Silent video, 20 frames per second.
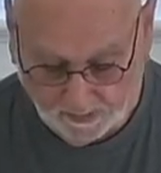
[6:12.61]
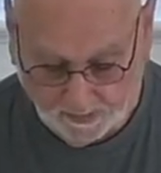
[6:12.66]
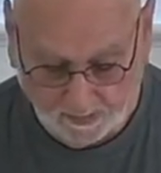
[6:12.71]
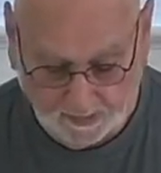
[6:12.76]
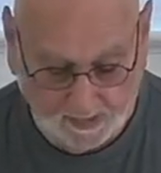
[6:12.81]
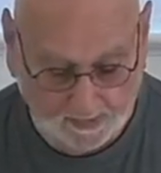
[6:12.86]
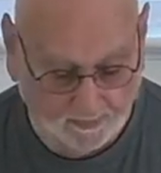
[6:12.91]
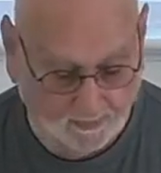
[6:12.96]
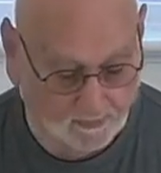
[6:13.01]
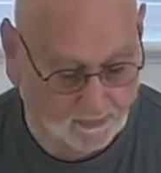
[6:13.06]

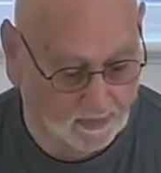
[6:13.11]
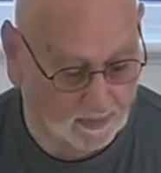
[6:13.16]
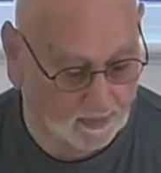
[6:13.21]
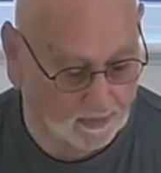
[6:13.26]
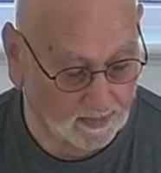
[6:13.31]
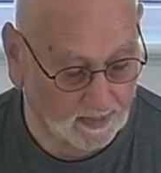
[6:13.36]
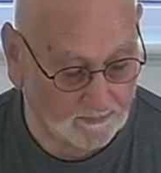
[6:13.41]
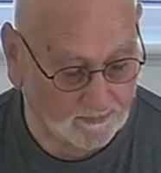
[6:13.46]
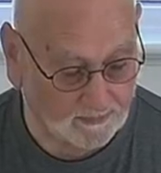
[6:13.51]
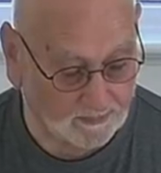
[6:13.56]
Again, the
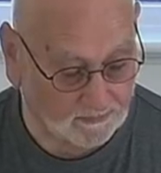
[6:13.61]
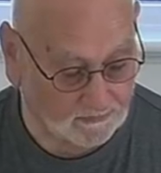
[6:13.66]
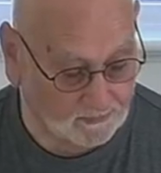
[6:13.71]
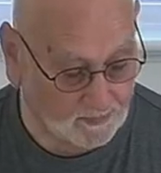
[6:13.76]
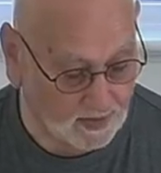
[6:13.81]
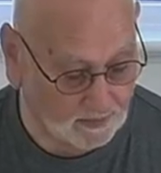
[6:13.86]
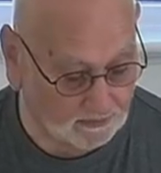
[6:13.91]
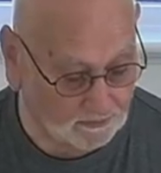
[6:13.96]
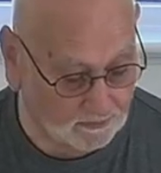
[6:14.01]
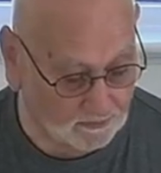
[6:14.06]
11th
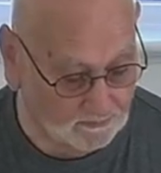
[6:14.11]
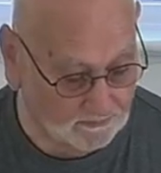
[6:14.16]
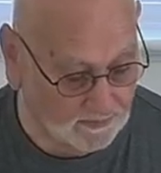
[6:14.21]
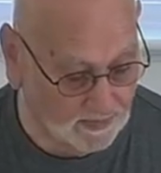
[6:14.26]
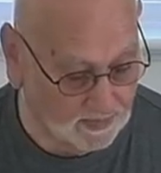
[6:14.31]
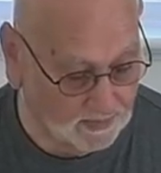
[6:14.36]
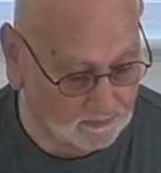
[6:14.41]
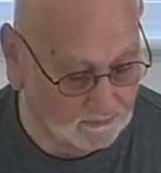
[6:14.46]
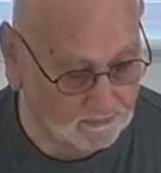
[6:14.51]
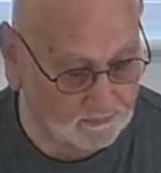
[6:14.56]
chapter of
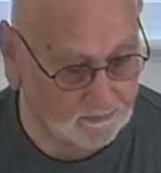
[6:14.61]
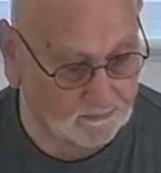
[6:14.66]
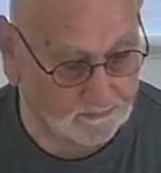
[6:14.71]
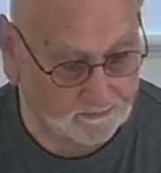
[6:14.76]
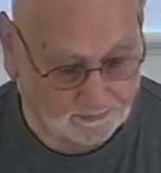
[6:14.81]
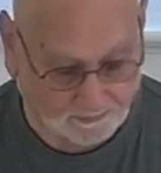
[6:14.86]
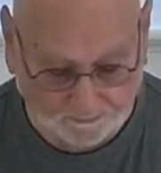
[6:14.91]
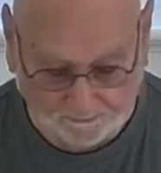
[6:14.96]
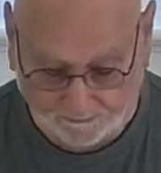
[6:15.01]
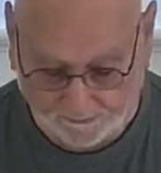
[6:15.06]

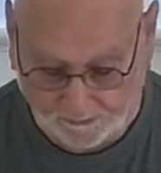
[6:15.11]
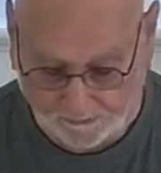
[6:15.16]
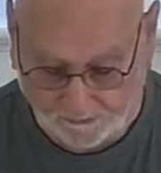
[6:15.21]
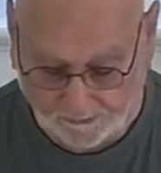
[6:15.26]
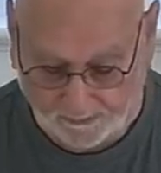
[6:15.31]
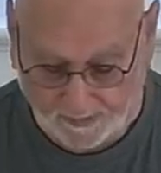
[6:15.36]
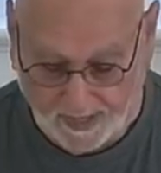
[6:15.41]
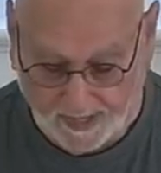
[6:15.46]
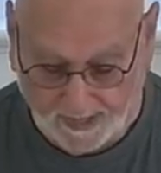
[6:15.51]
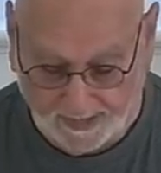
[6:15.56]
Genesis, the
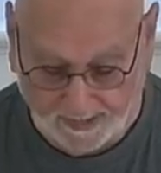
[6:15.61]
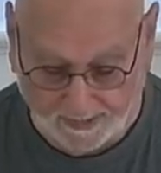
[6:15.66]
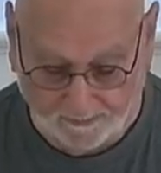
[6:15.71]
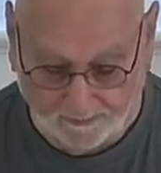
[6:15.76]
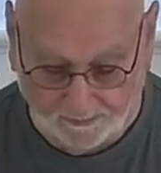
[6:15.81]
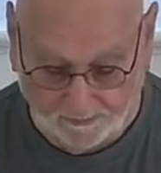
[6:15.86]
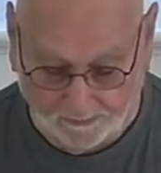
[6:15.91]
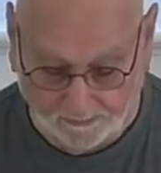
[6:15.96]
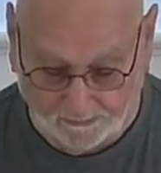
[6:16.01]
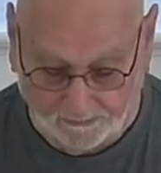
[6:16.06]
first 9
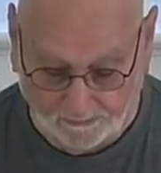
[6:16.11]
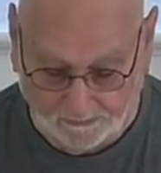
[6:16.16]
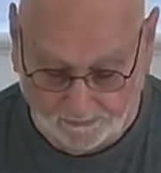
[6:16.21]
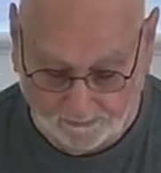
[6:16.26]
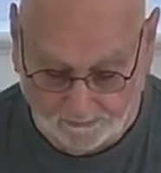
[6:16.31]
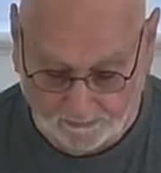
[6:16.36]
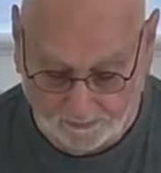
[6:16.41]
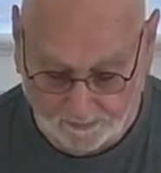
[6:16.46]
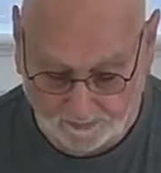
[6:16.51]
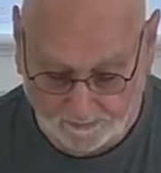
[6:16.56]
verses.